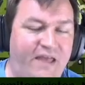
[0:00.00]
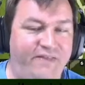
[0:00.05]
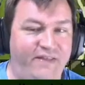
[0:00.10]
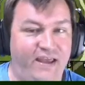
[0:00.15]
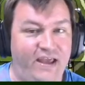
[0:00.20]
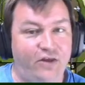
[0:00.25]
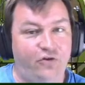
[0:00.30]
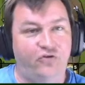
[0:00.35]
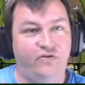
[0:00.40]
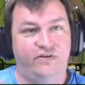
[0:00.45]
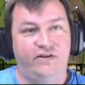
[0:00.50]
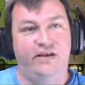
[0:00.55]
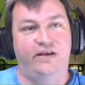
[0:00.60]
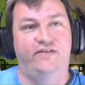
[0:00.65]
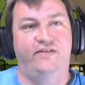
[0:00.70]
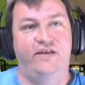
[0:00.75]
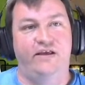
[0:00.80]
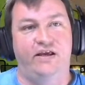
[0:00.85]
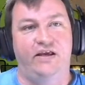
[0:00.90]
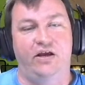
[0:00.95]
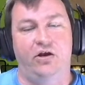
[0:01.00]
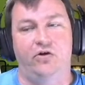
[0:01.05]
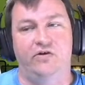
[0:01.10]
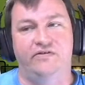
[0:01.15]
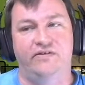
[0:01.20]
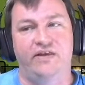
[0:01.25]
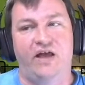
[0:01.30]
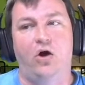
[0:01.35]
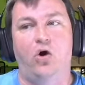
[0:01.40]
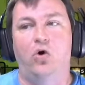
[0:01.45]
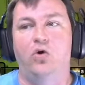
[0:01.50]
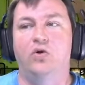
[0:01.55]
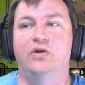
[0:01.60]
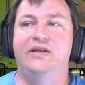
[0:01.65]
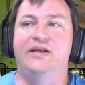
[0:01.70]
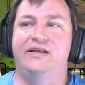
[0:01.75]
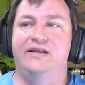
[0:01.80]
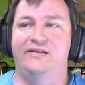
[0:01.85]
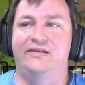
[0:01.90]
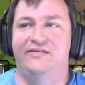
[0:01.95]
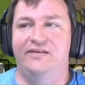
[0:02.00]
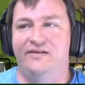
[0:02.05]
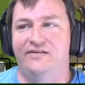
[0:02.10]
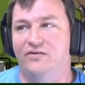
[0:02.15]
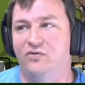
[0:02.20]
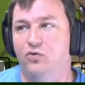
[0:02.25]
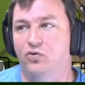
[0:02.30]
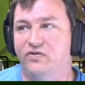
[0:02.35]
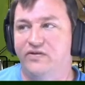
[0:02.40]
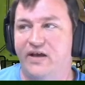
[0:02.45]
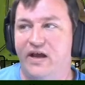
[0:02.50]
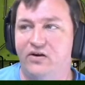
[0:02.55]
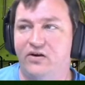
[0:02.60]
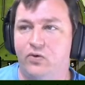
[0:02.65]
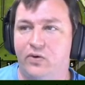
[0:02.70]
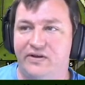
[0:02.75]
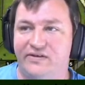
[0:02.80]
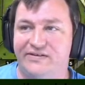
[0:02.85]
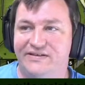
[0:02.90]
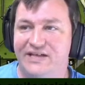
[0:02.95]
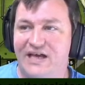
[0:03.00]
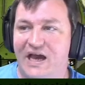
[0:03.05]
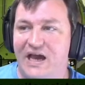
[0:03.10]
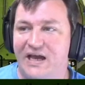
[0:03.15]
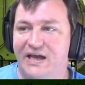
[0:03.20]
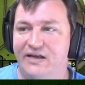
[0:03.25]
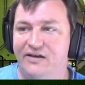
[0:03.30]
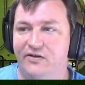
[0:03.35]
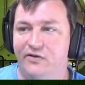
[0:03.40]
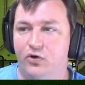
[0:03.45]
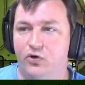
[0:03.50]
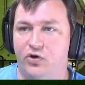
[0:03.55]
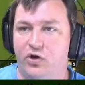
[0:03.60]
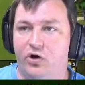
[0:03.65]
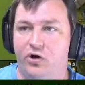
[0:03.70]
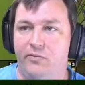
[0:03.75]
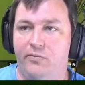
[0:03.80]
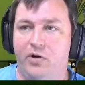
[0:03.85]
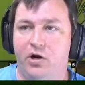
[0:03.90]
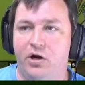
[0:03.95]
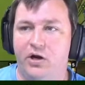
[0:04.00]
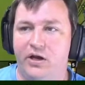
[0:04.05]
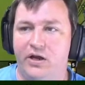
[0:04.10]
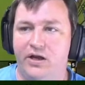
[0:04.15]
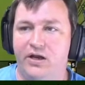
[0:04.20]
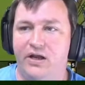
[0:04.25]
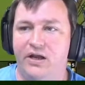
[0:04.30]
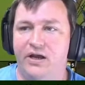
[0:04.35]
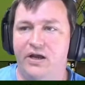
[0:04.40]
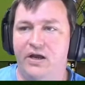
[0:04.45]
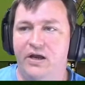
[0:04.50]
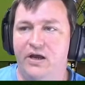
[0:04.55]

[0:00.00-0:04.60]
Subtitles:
And the interesting thing here is not only does this side quest tie into the Otari market,